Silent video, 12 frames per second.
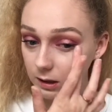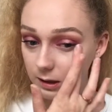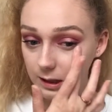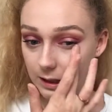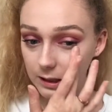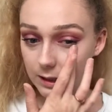
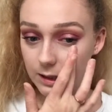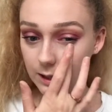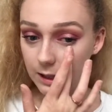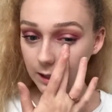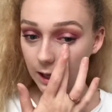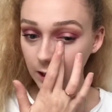See,
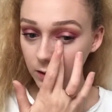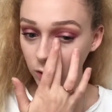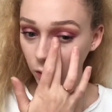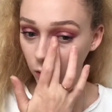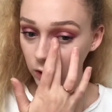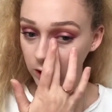today guys,
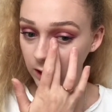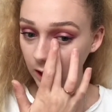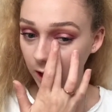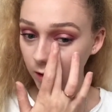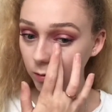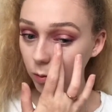
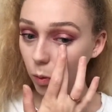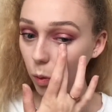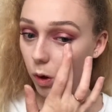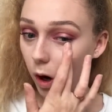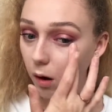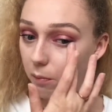honestly I've
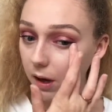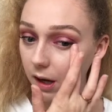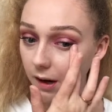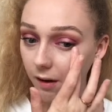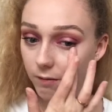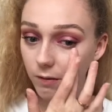woke up and I